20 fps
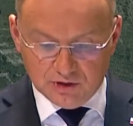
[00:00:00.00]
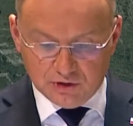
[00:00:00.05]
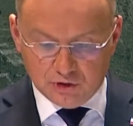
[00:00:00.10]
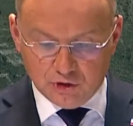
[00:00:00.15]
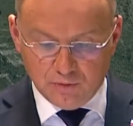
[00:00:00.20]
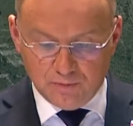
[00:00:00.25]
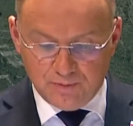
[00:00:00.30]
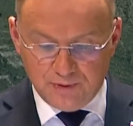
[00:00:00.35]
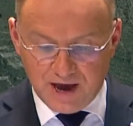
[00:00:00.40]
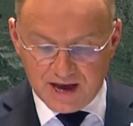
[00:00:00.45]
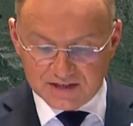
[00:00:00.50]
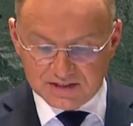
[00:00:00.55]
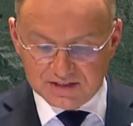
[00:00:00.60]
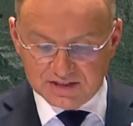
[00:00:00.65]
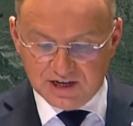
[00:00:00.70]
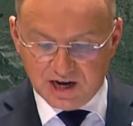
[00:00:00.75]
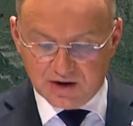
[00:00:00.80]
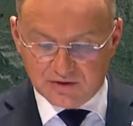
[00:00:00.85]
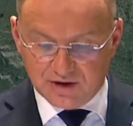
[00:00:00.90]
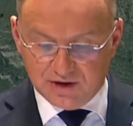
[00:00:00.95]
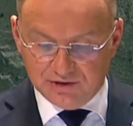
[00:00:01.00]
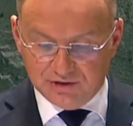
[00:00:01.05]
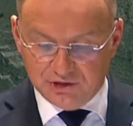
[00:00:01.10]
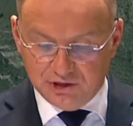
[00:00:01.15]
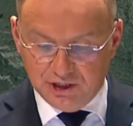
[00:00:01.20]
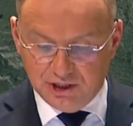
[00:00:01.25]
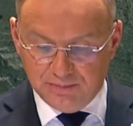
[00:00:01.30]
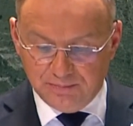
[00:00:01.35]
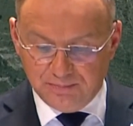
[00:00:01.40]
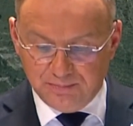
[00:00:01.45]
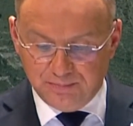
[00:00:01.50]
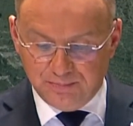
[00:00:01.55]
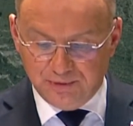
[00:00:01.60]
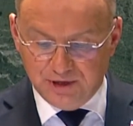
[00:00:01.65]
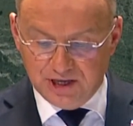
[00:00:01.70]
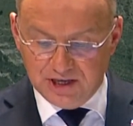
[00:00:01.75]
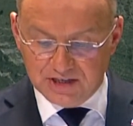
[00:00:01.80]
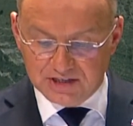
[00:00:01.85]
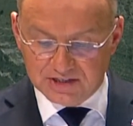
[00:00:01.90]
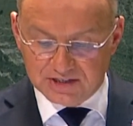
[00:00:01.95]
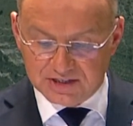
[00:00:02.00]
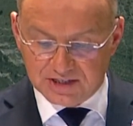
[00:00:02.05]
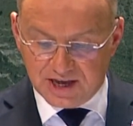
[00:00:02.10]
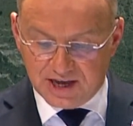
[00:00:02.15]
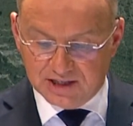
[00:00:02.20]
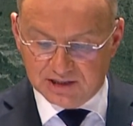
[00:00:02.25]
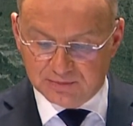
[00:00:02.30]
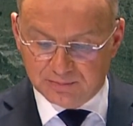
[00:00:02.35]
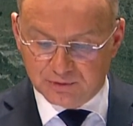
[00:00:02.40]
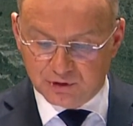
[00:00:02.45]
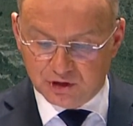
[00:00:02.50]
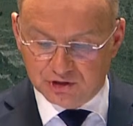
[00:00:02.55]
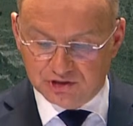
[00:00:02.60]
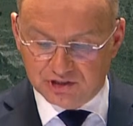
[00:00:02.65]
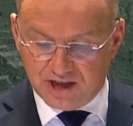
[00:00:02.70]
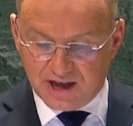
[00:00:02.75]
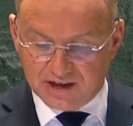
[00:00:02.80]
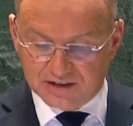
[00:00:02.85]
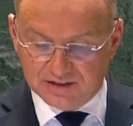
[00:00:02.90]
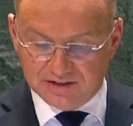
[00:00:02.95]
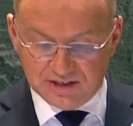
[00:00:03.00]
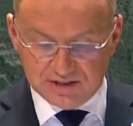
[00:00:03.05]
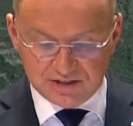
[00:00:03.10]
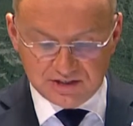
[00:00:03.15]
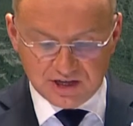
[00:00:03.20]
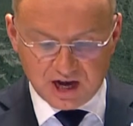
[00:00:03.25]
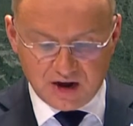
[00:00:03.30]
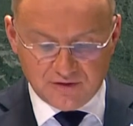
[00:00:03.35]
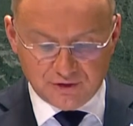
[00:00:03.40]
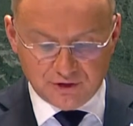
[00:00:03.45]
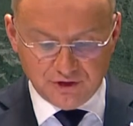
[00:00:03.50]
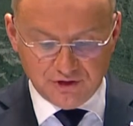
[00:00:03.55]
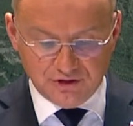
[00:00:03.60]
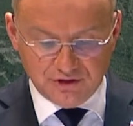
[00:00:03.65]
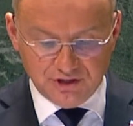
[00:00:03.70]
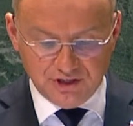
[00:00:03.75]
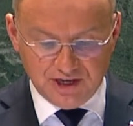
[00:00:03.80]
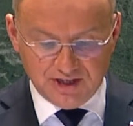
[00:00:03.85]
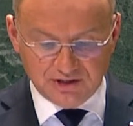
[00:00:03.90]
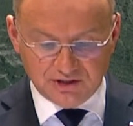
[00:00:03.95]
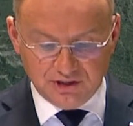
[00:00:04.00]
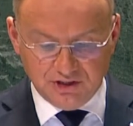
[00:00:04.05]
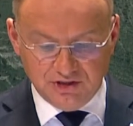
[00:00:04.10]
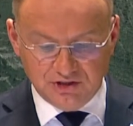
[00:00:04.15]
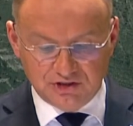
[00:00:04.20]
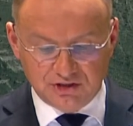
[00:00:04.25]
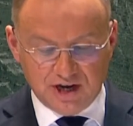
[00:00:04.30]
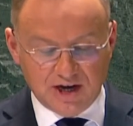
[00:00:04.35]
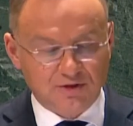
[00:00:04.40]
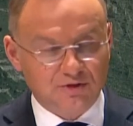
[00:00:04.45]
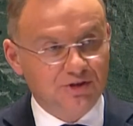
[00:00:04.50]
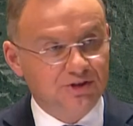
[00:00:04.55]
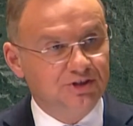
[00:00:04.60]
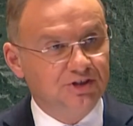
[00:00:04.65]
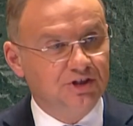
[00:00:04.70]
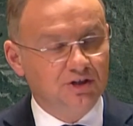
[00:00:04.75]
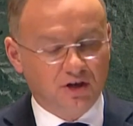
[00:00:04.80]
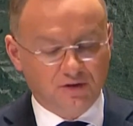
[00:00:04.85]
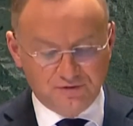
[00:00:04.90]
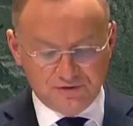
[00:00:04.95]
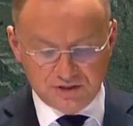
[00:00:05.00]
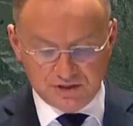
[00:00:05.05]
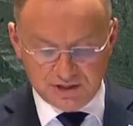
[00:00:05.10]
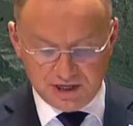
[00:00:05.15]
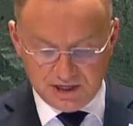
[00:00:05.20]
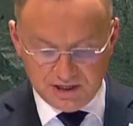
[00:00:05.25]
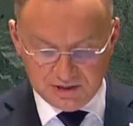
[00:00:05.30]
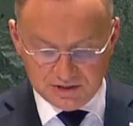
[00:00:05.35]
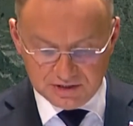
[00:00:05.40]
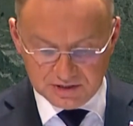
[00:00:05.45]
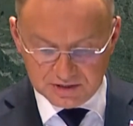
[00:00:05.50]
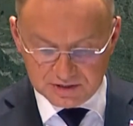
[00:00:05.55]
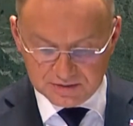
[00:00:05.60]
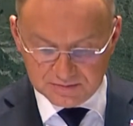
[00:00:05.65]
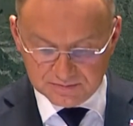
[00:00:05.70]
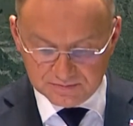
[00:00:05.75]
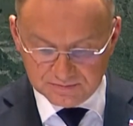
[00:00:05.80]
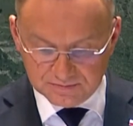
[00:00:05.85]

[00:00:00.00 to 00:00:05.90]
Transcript: to best guarantee peace and protect the sovereignty and integrity of states.